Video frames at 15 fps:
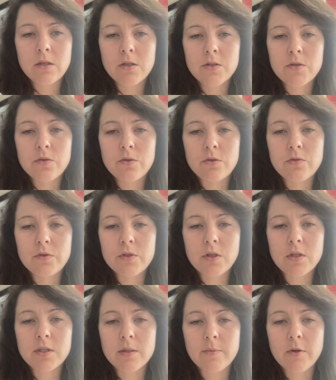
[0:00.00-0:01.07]
Search
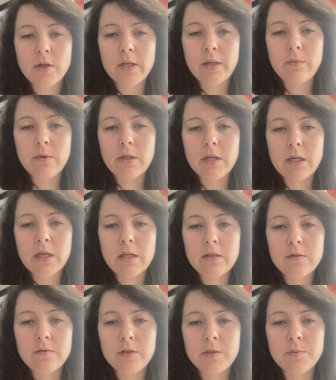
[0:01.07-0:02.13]
results, I'm okay with
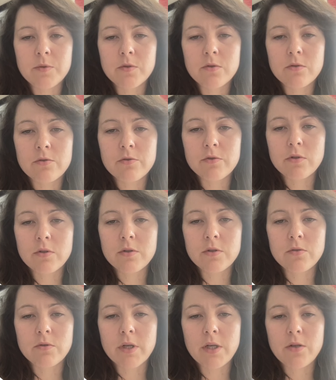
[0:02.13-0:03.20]
that. Facebook search results
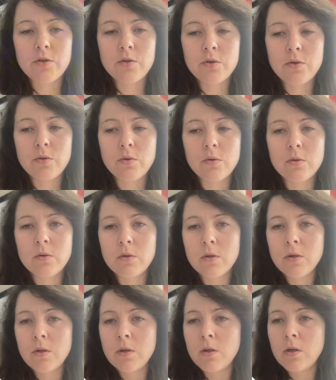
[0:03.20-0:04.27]
is okay too.
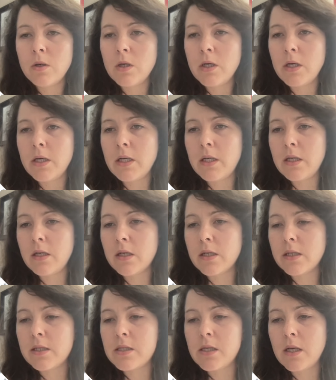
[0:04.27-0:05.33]
And then I
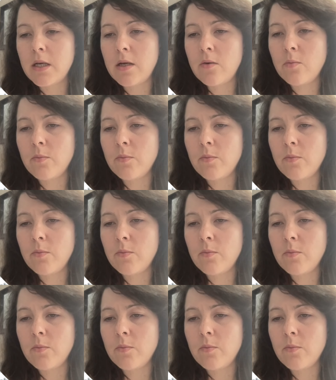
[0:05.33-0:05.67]
can say